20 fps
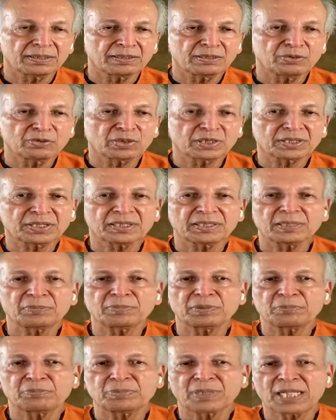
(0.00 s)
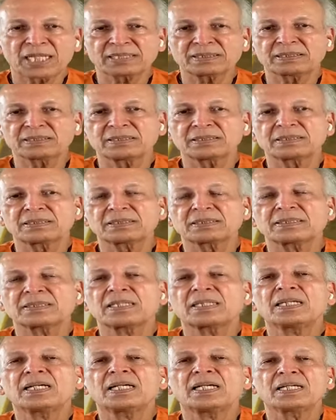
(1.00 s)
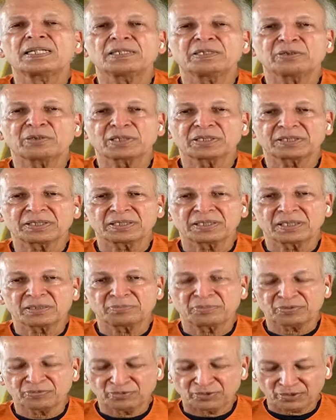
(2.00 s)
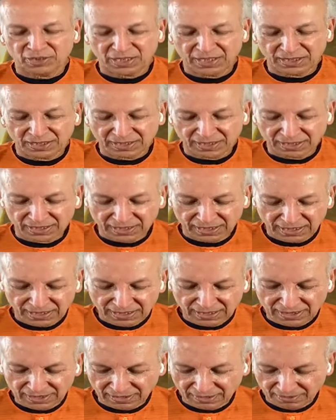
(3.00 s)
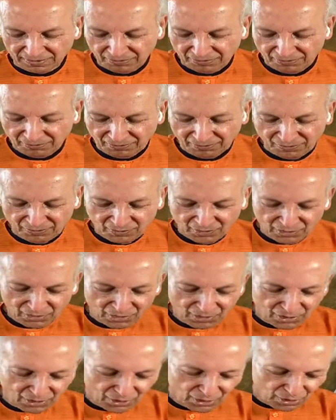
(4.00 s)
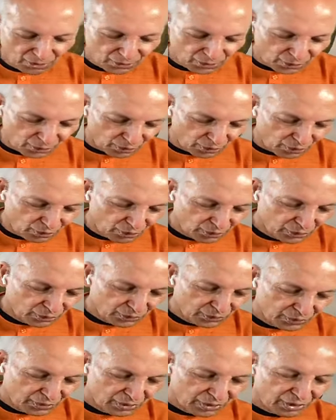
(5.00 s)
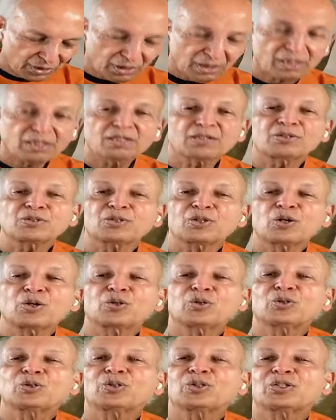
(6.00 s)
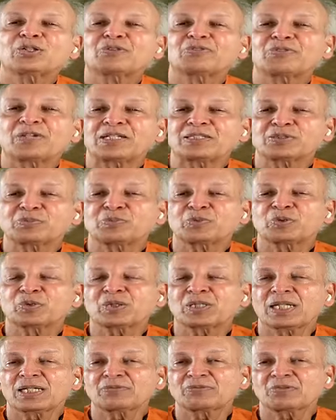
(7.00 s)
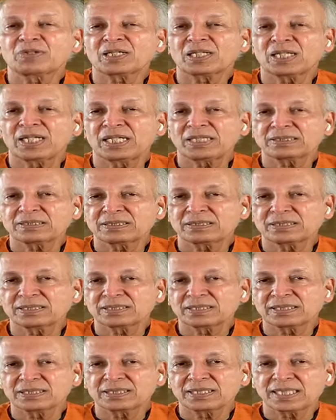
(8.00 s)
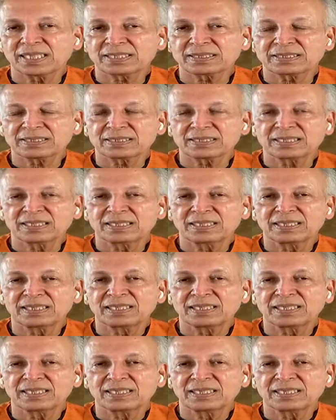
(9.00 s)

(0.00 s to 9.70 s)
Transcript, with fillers: yoga therapy practice, yoga therapy for health and healing. So, no Facebook Live class in next